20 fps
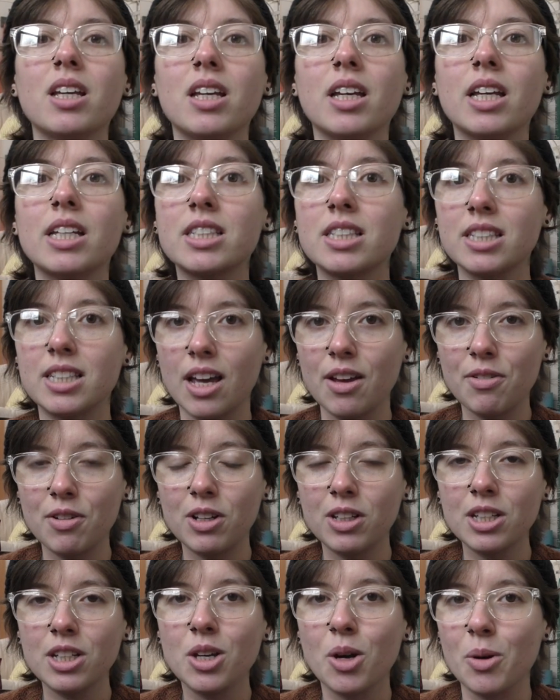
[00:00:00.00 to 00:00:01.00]
it's
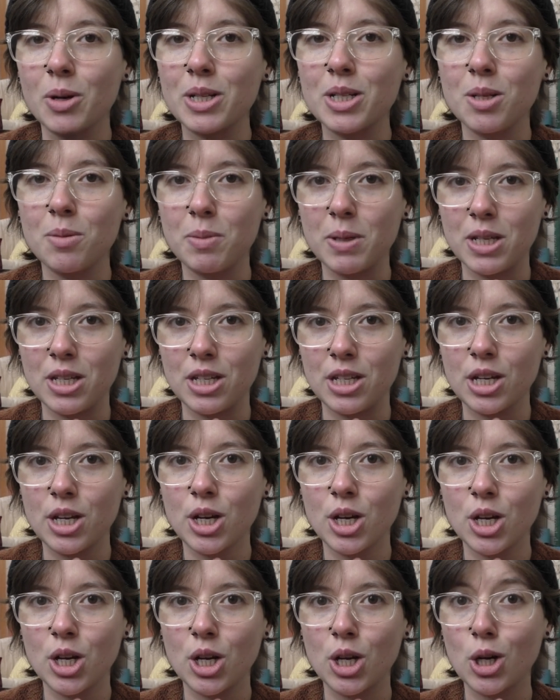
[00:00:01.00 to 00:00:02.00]
definitely going to be
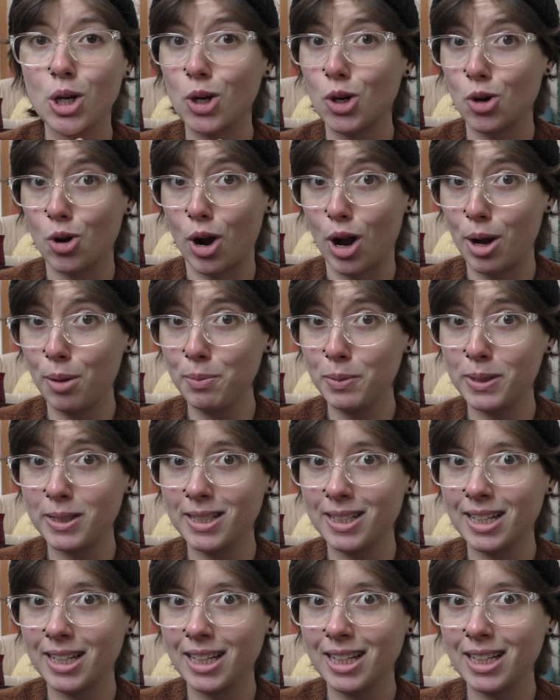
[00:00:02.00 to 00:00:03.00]

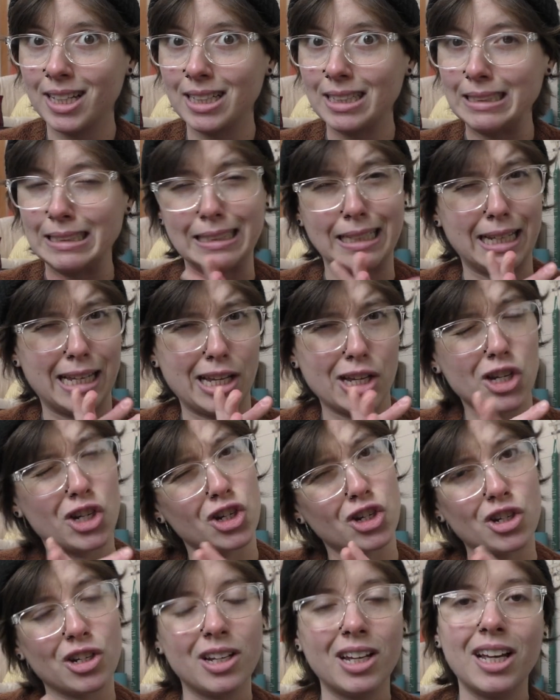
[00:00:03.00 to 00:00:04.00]

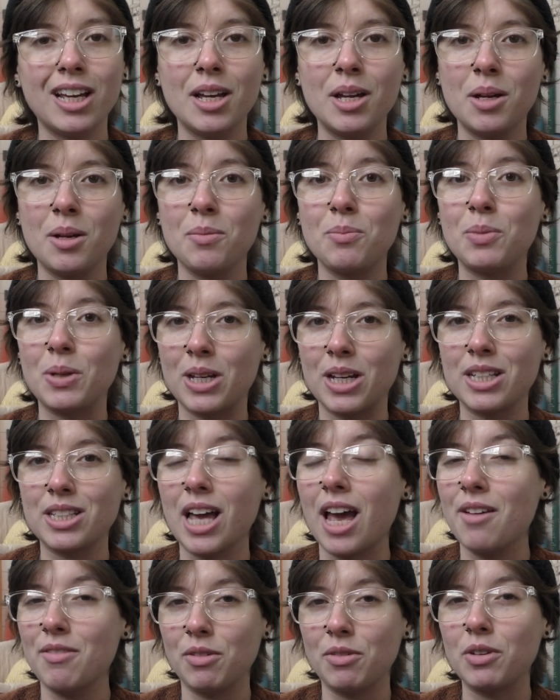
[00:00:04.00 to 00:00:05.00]
cropped-ish because I
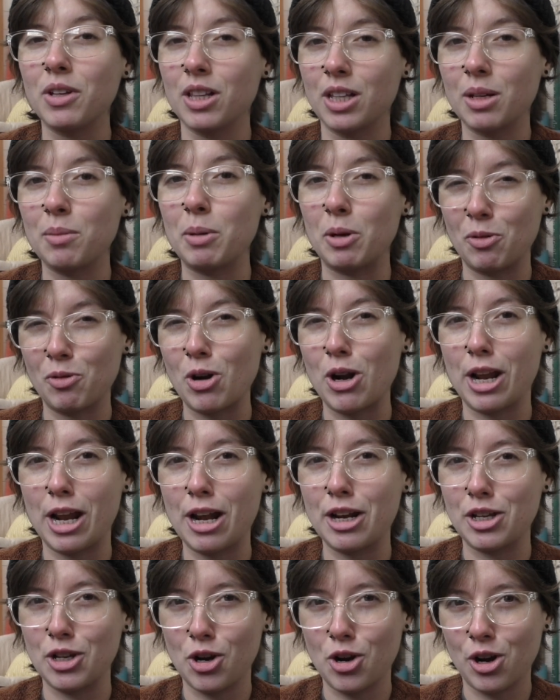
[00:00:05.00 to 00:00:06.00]
have a feeling I'm gonna run
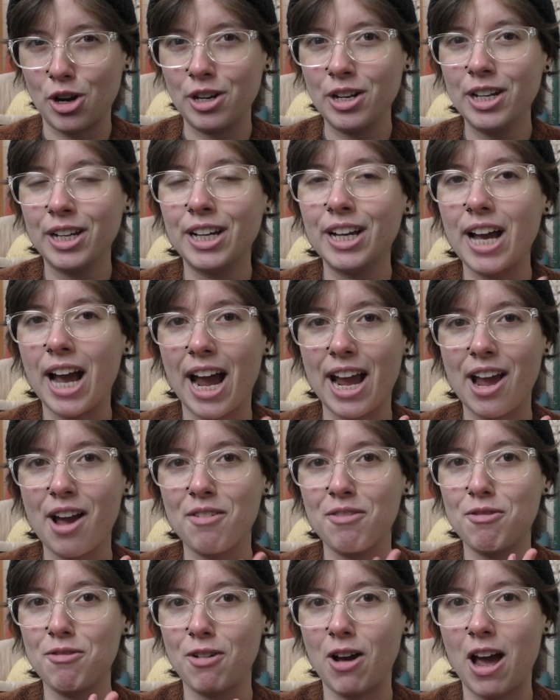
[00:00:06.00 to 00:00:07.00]
out of yarn. I
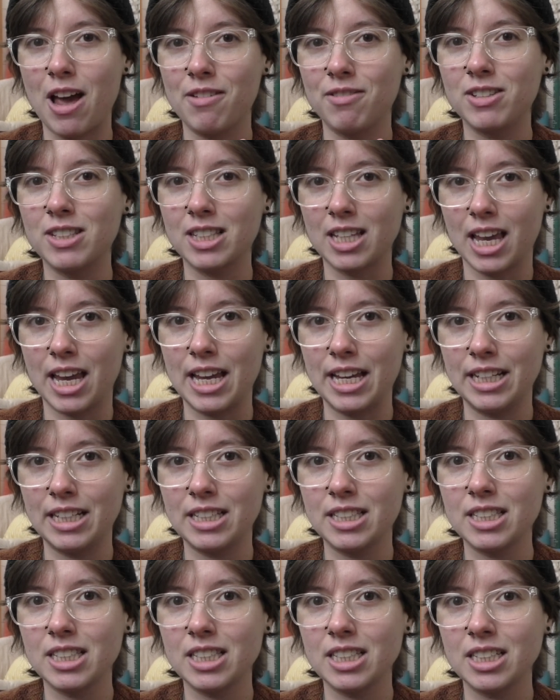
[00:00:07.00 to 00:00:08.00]
have 5
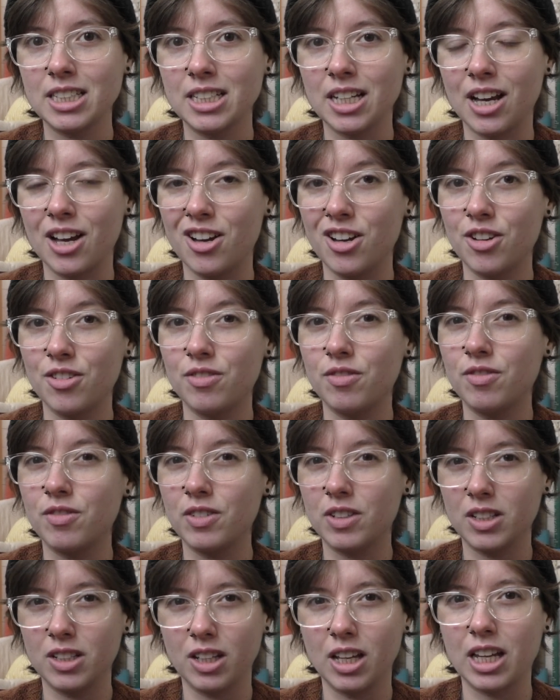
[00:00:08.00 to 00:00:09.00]
skeins of
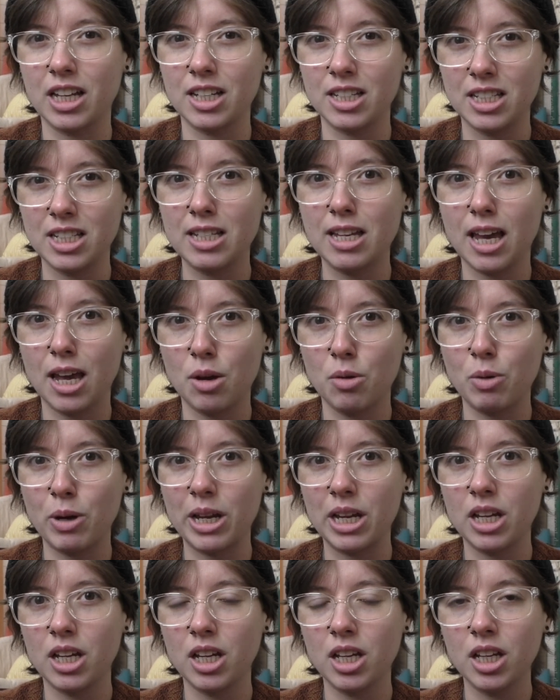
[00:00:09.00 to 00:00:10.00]
like a DK
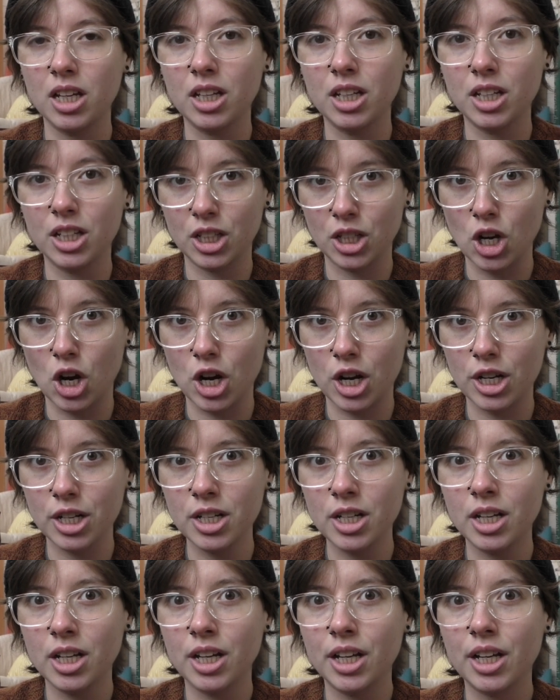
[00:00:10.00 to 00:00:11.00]
weight
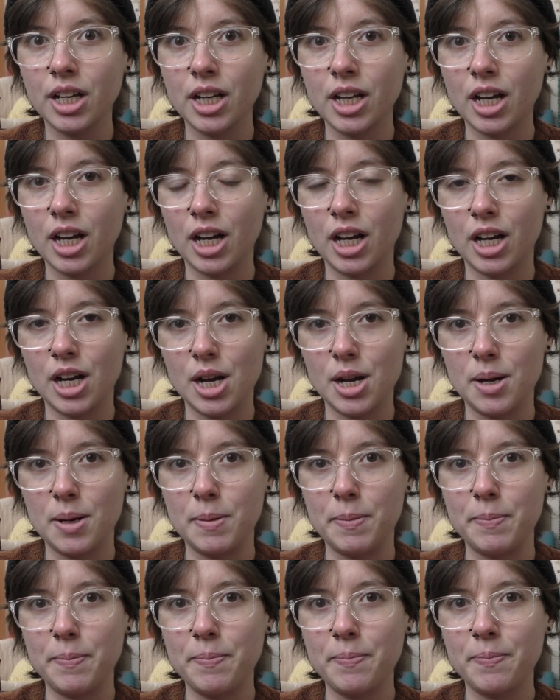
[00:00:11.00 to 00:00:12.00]
yarn,
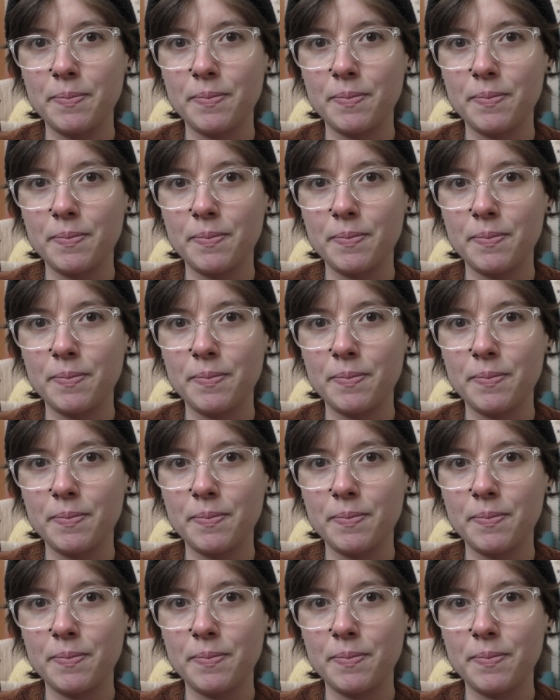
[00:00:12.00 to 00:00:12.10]
and